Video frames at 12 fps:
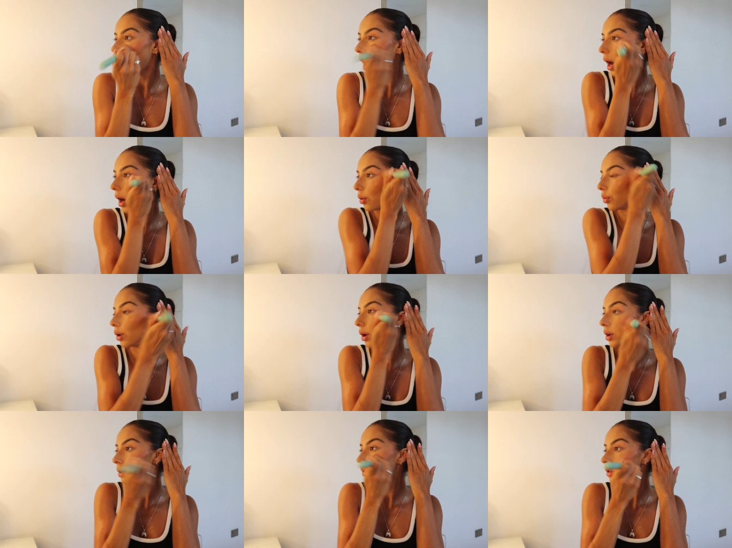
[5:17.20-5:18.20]

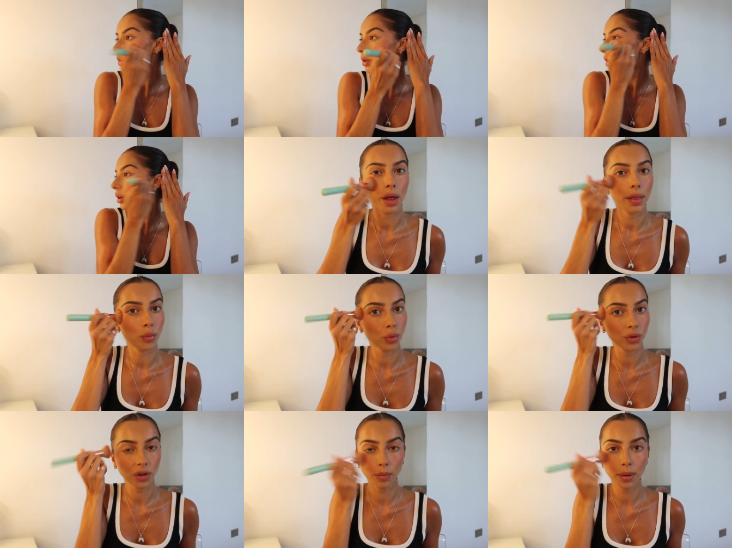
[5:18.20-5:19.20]
outwards. And then
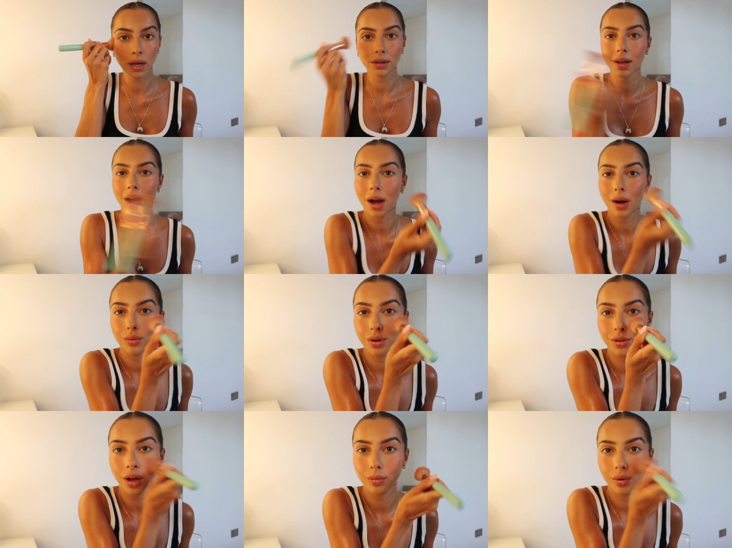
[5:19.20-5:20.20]
once I blended it
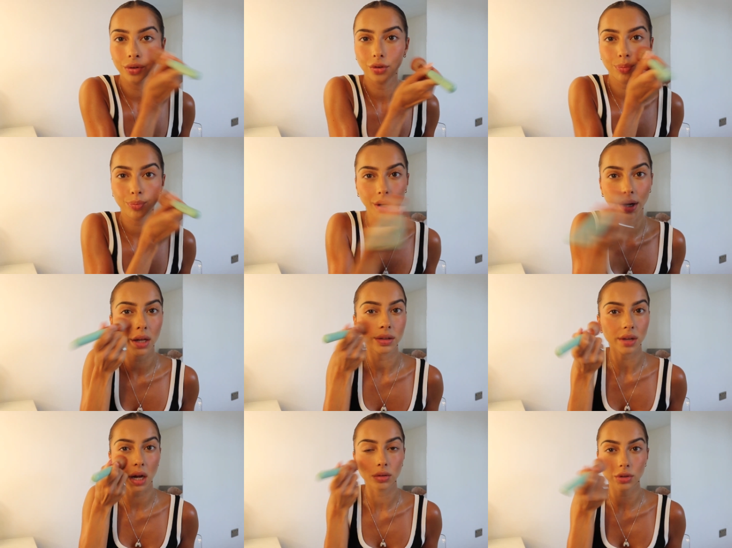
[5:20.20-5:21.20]
outwards, I will just bring it
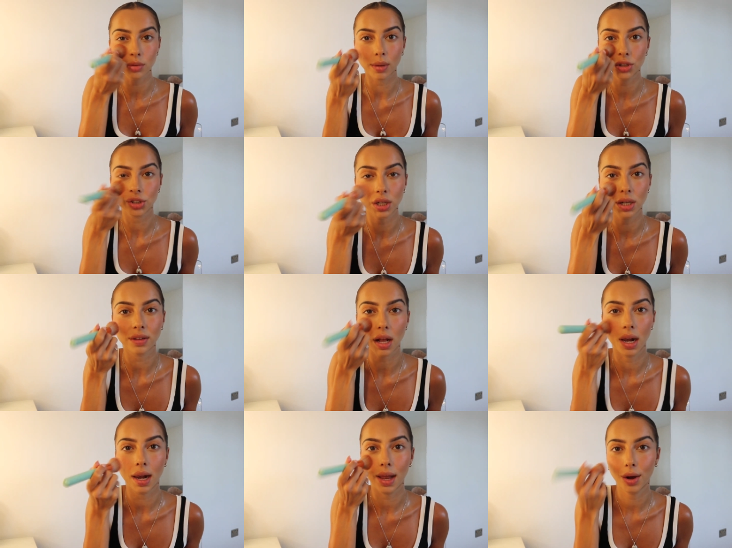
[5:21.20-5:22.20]
down to my cheeks a
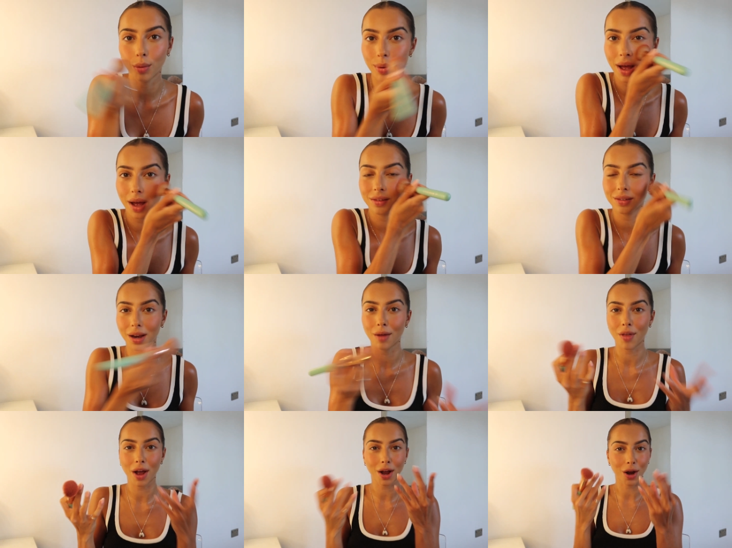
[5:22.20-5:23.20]
little bit to give
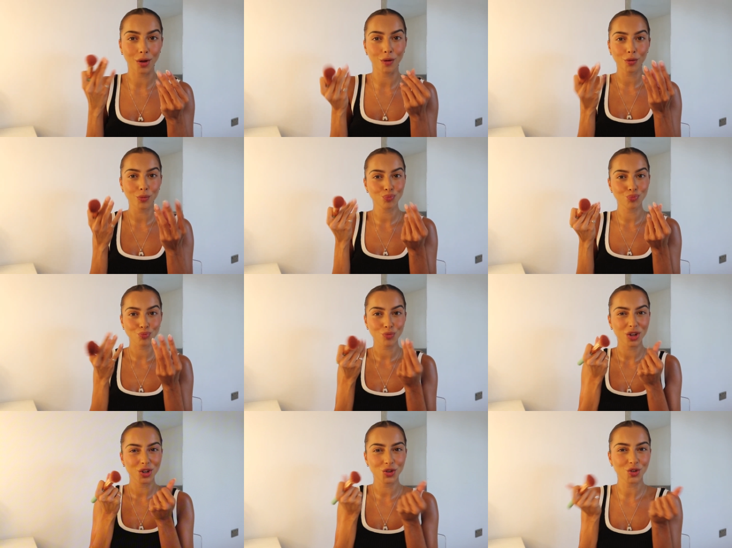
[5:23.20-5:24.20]
that kind of
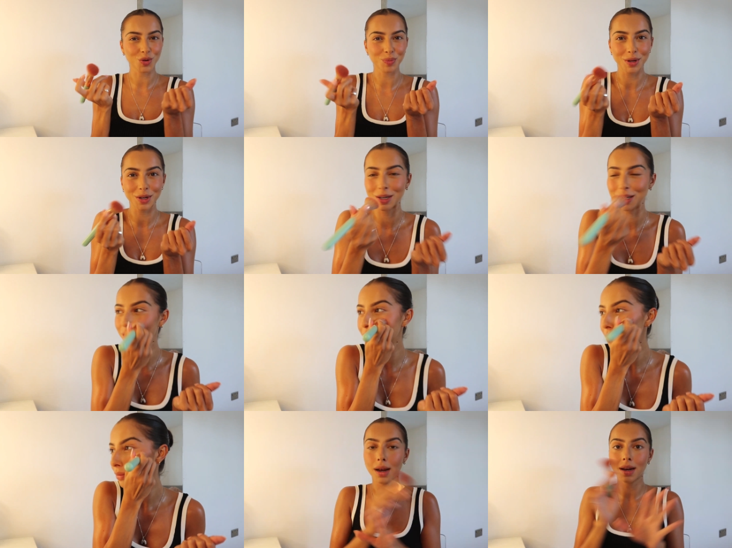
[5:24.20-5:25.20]
sunburnt
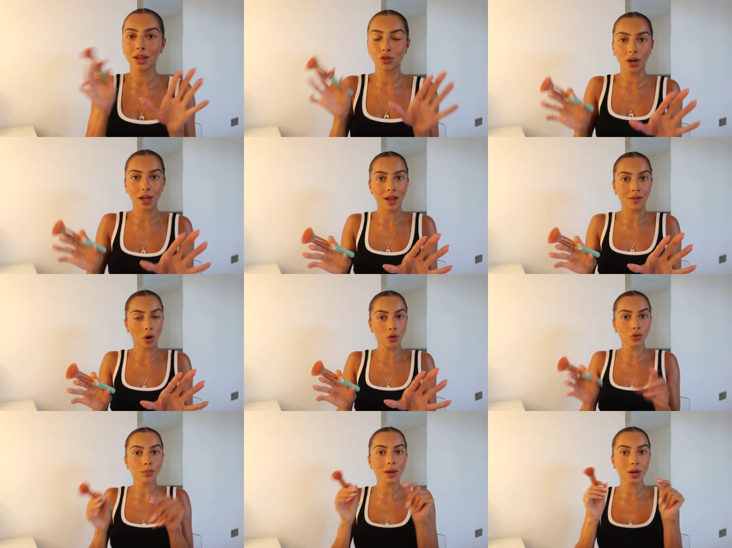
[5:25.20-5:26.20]
look. Literally, if
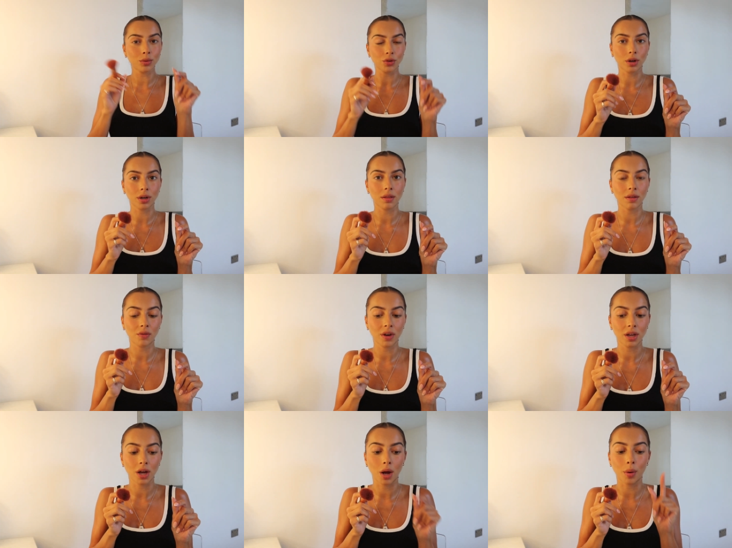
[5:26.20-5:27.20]
older Mia was looking at this
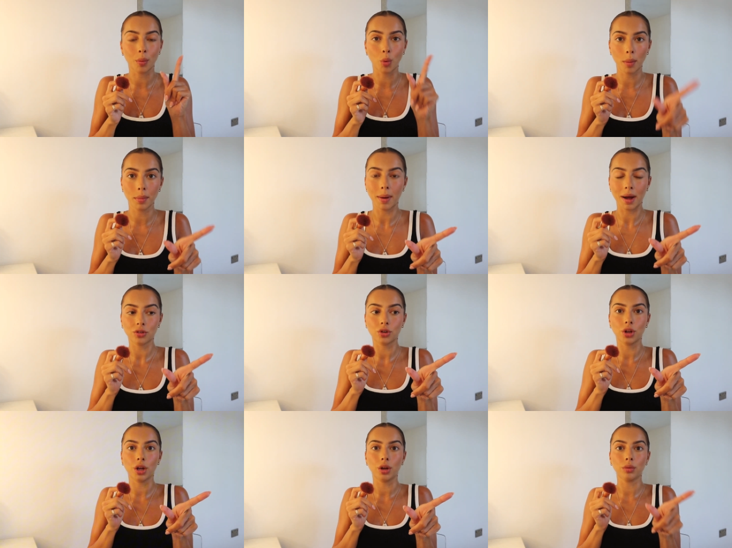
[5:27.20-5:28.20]
video and what I'm about to
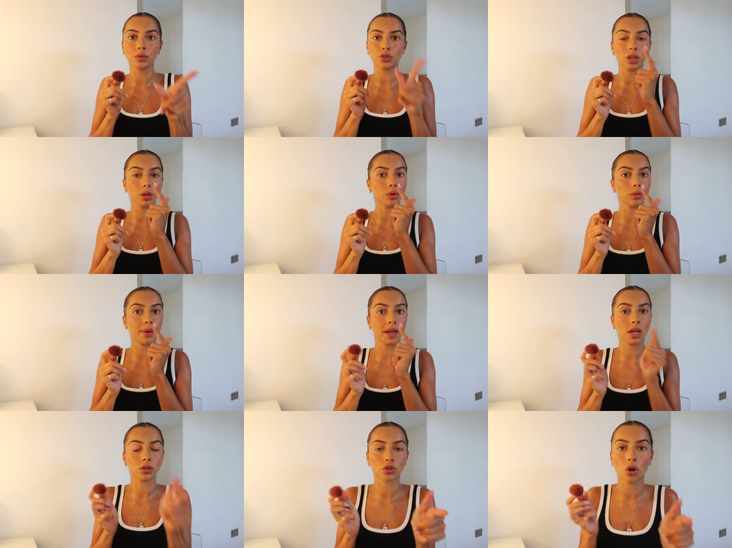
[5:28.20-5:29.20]
do, she would be
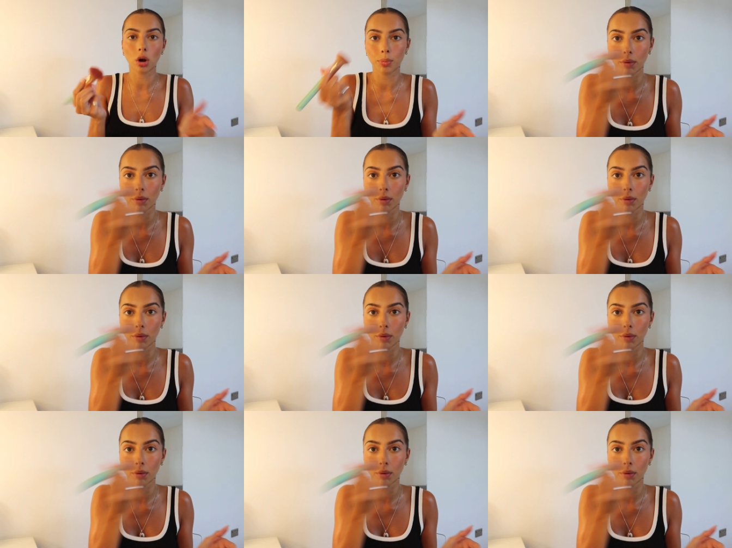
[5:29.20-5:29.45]
in shock,